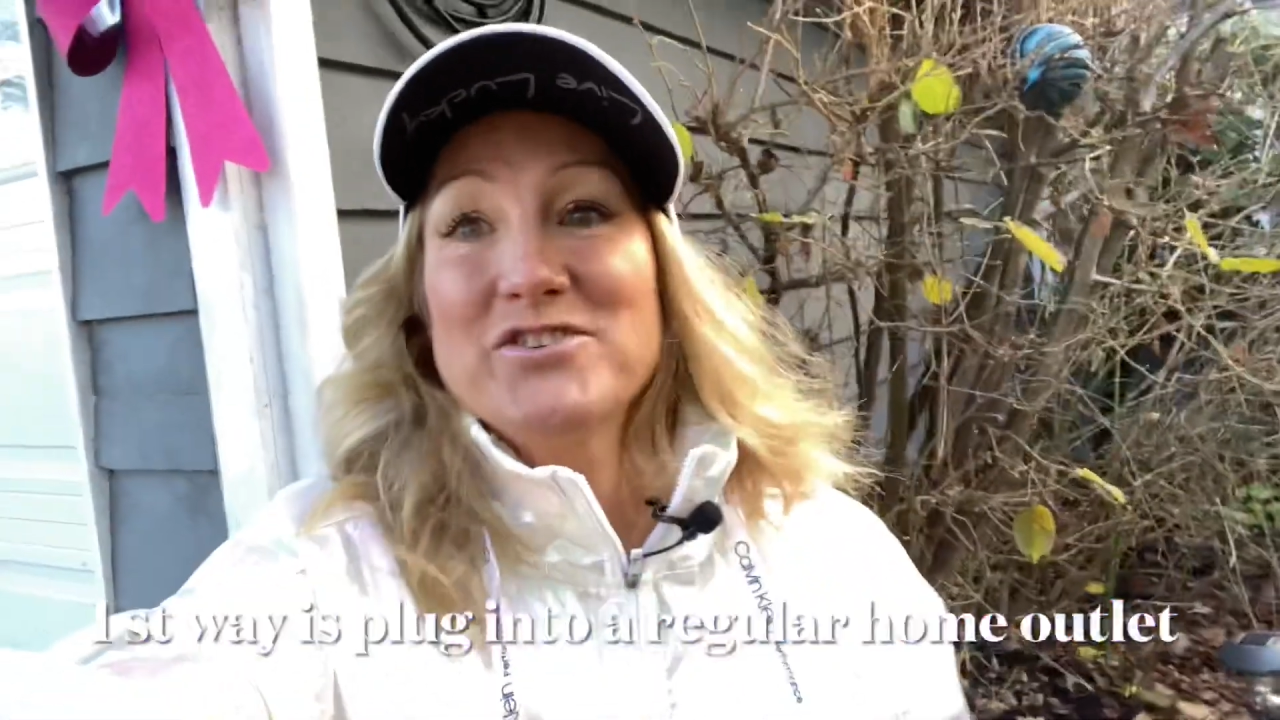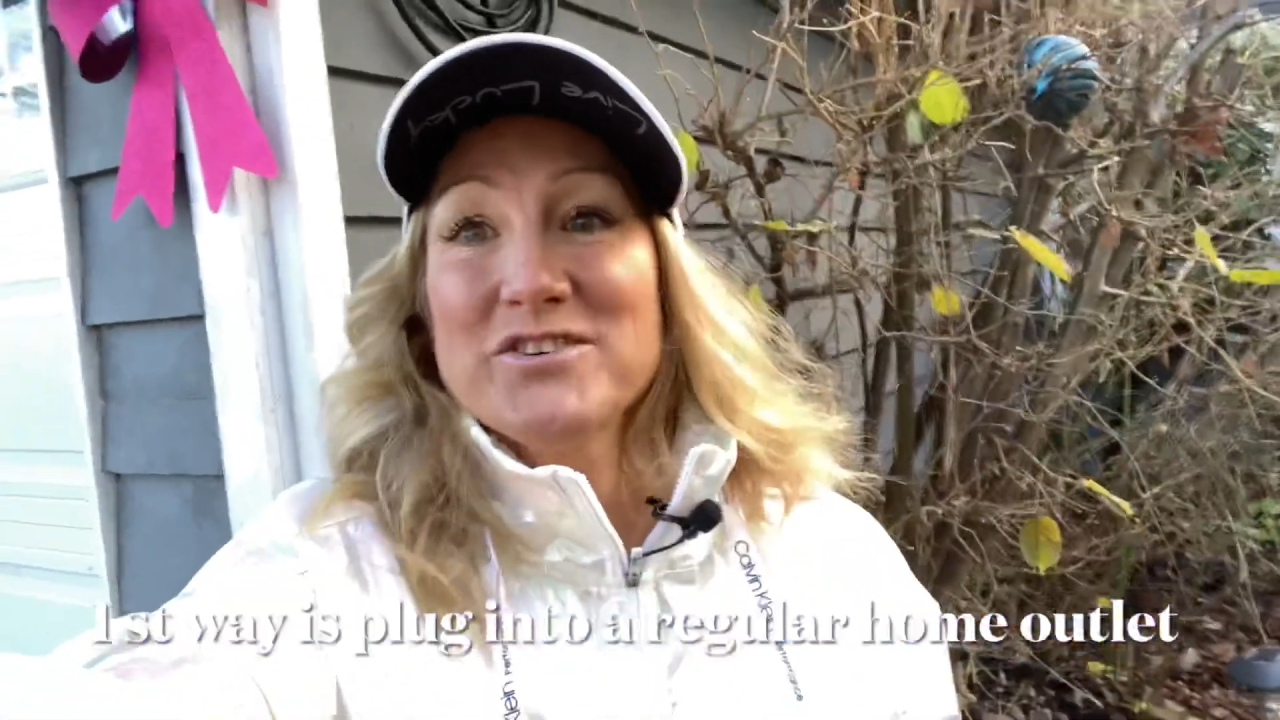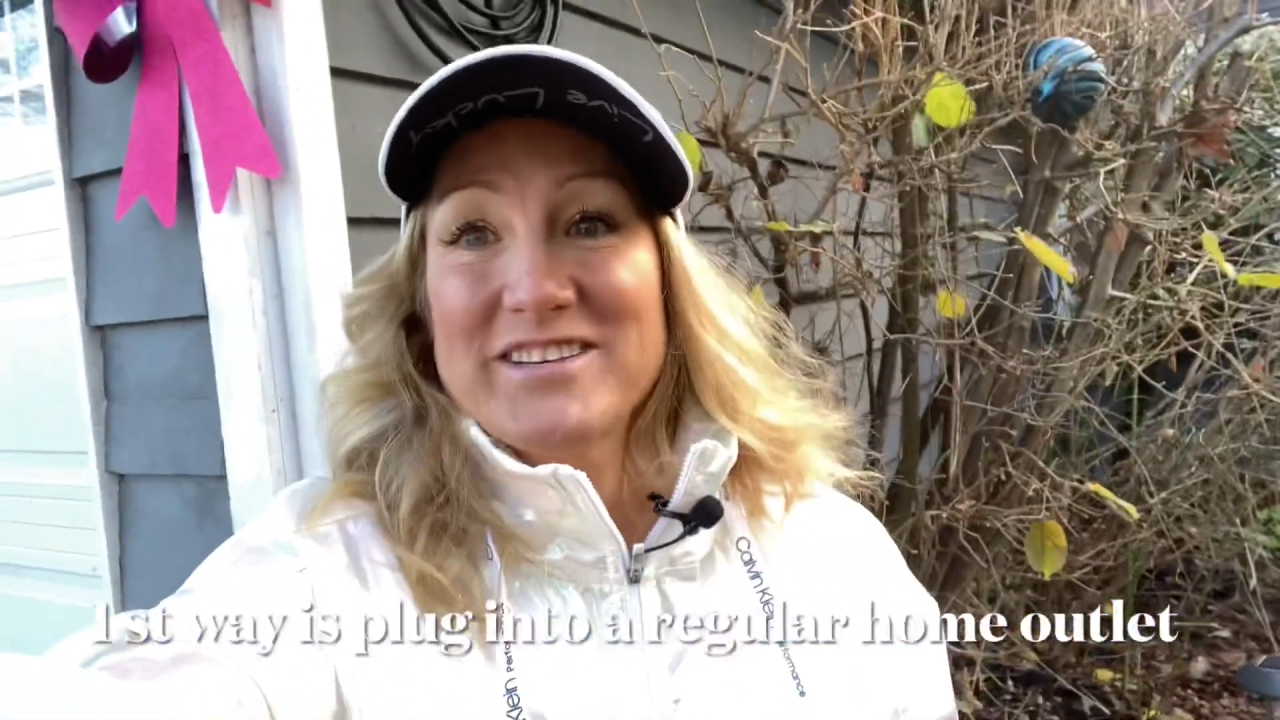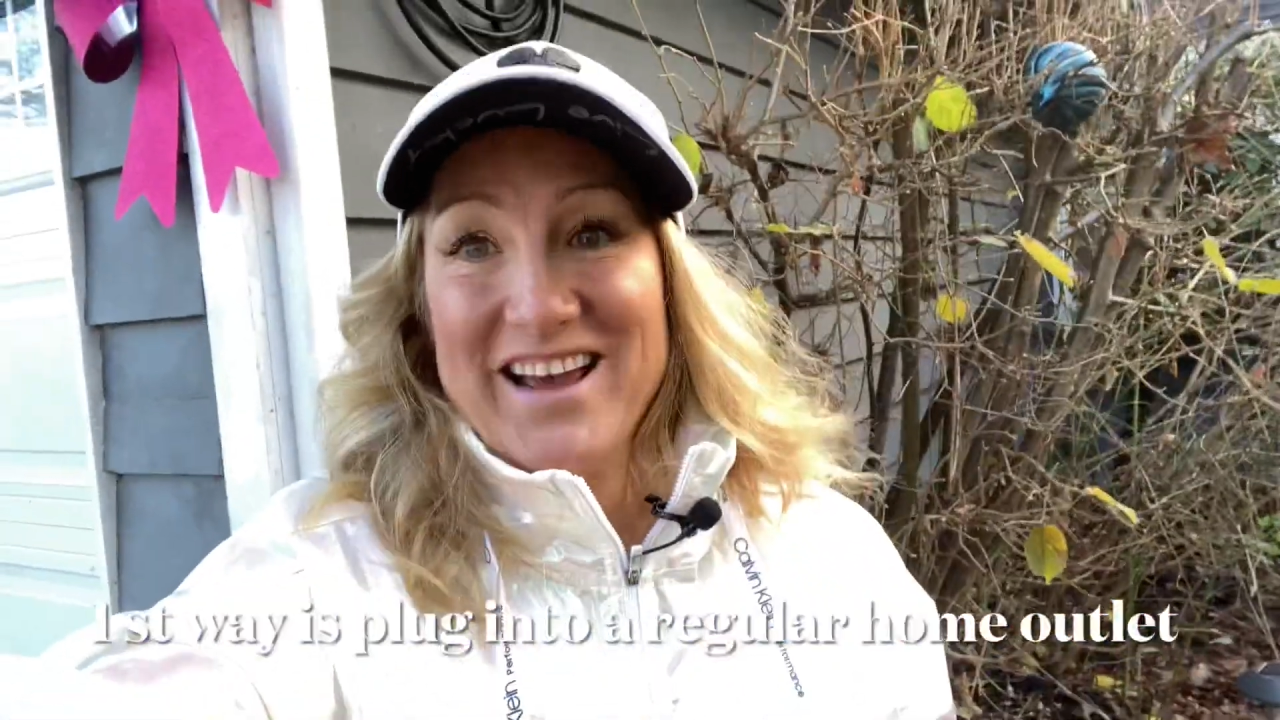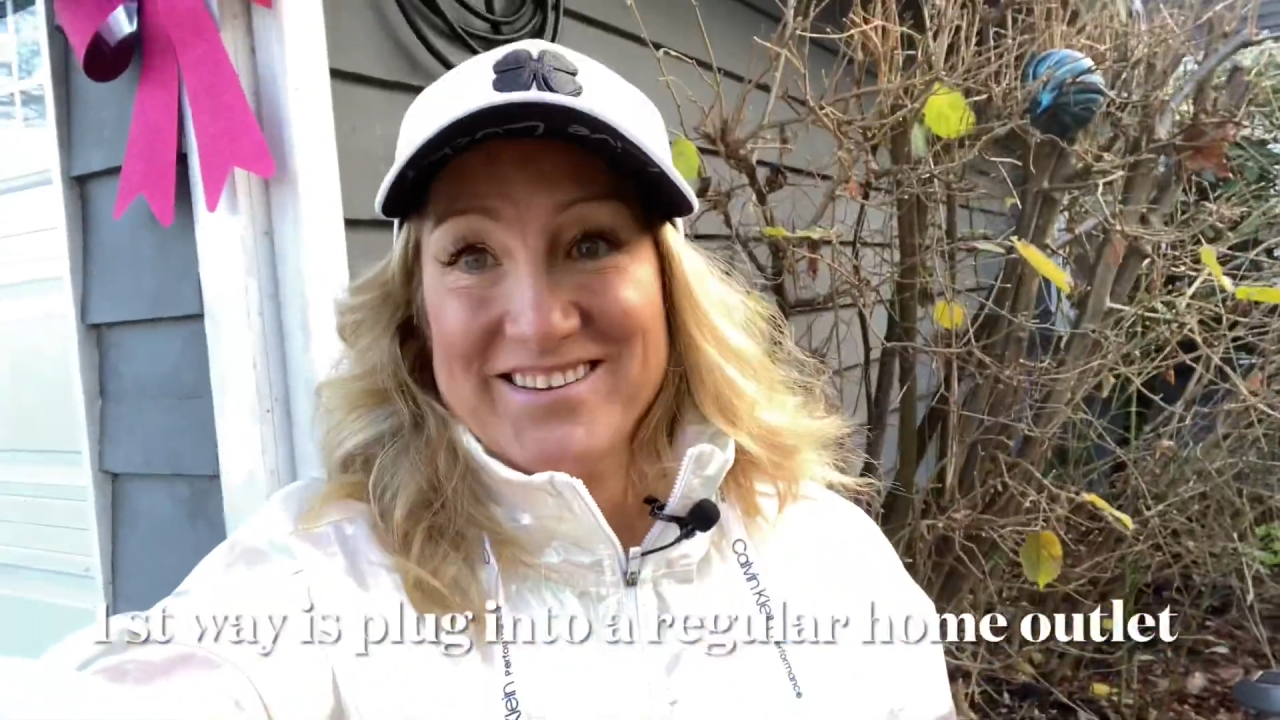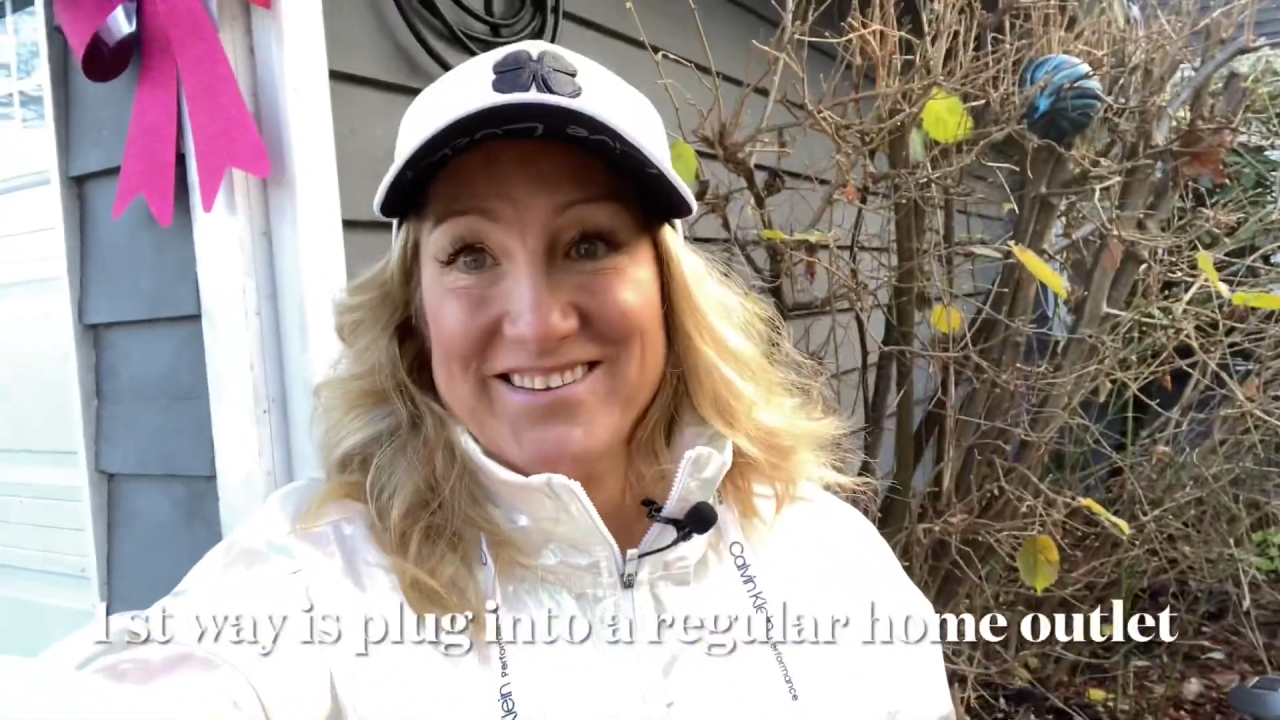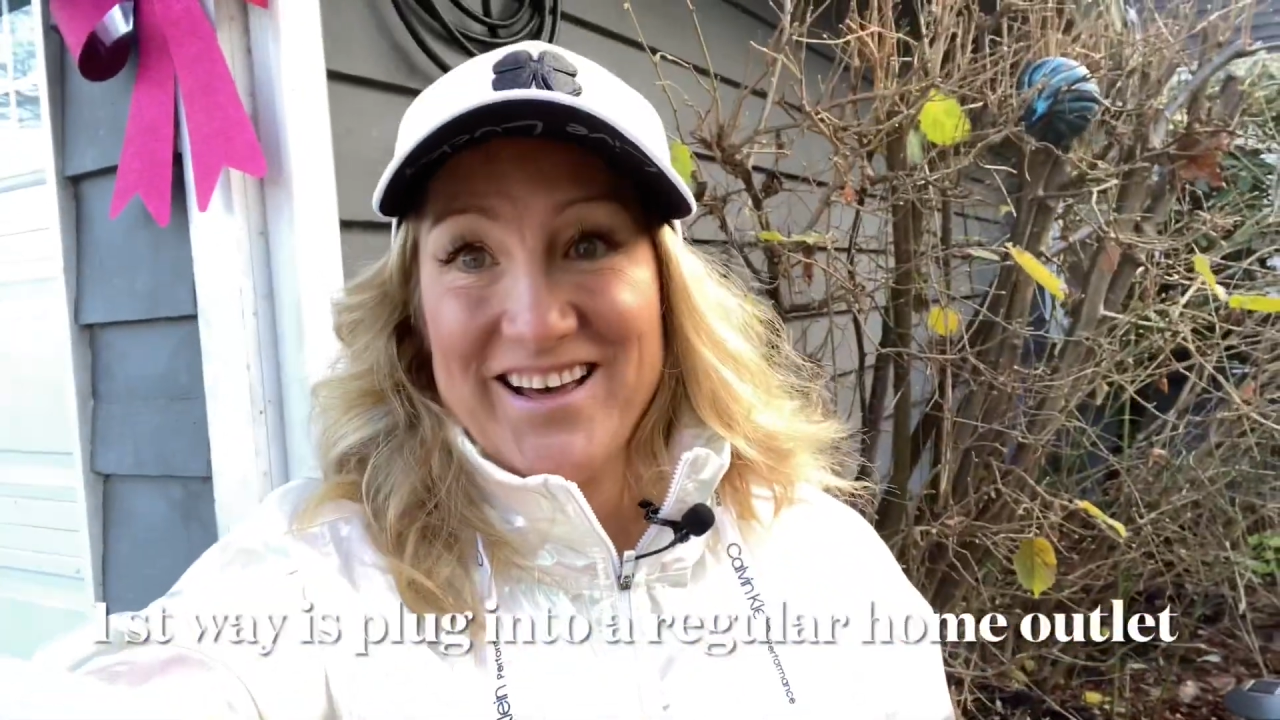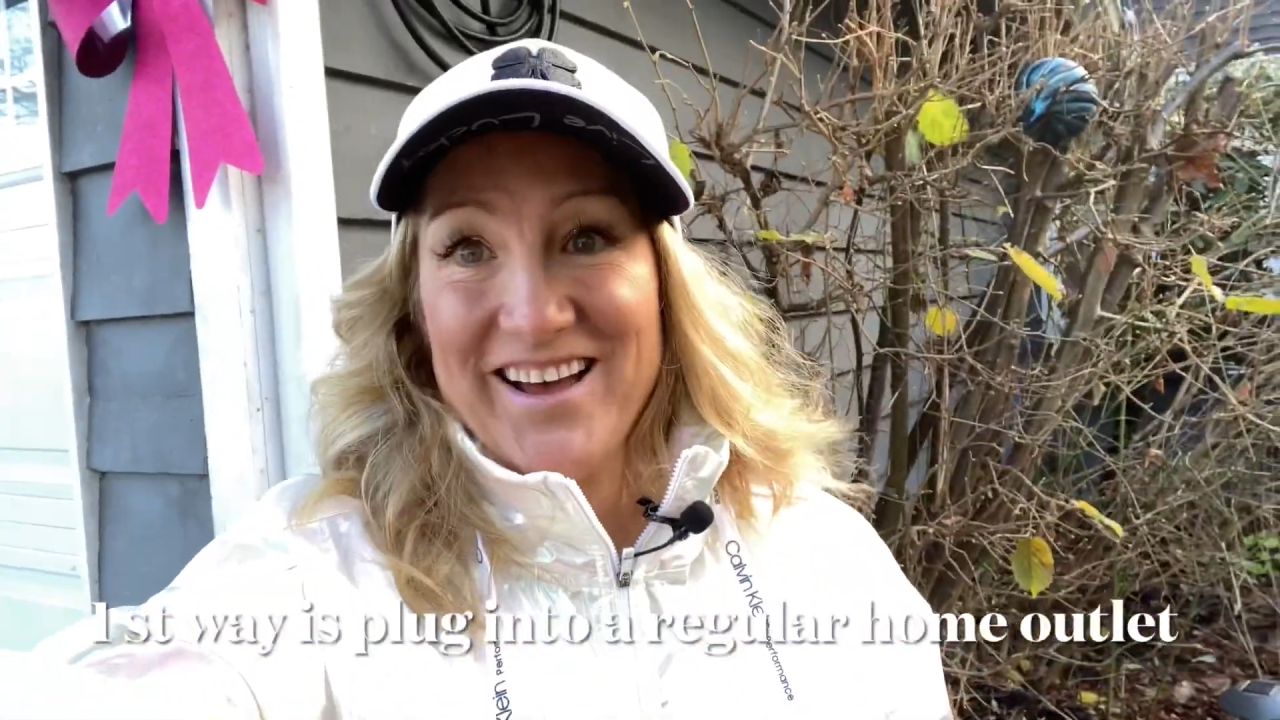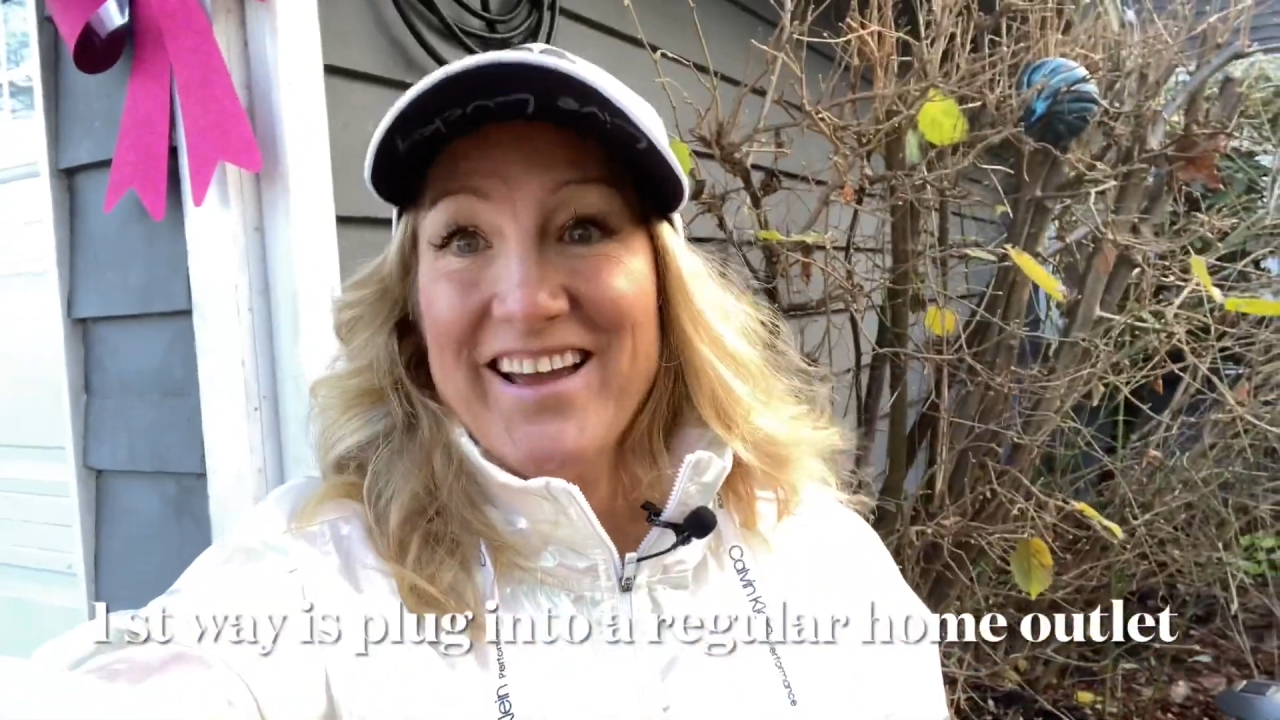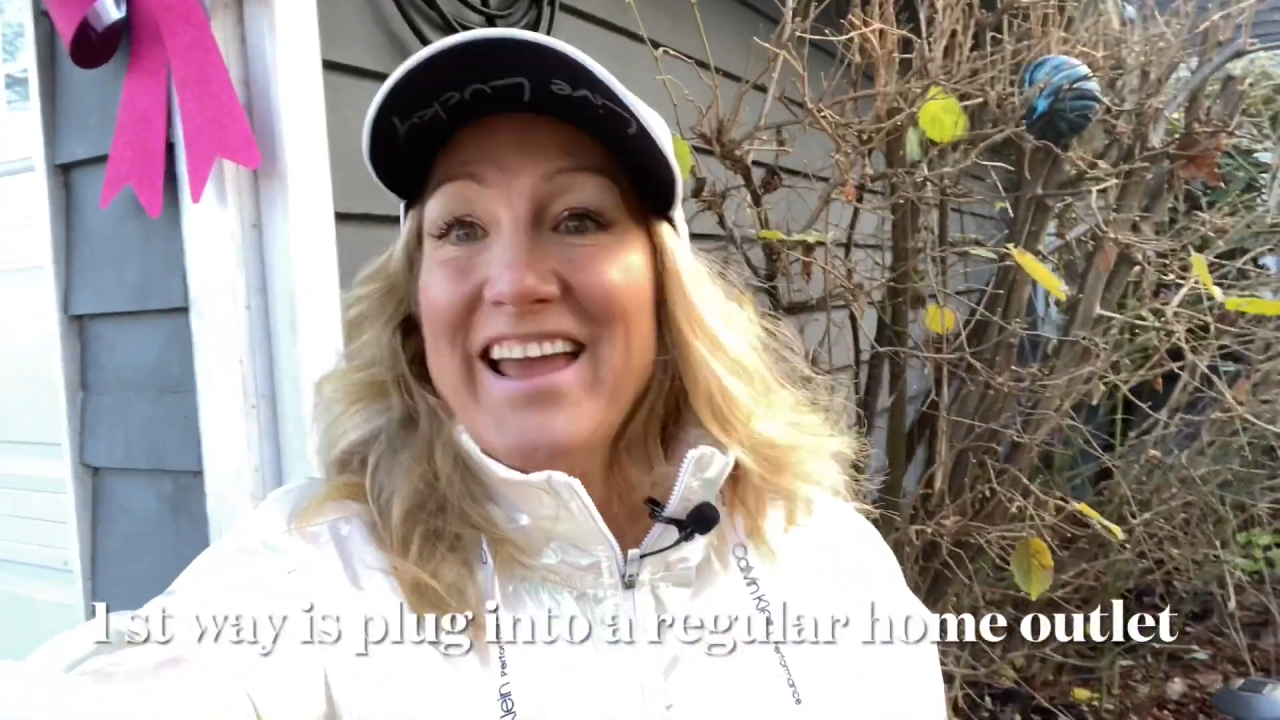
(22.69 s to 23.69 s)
your Tesla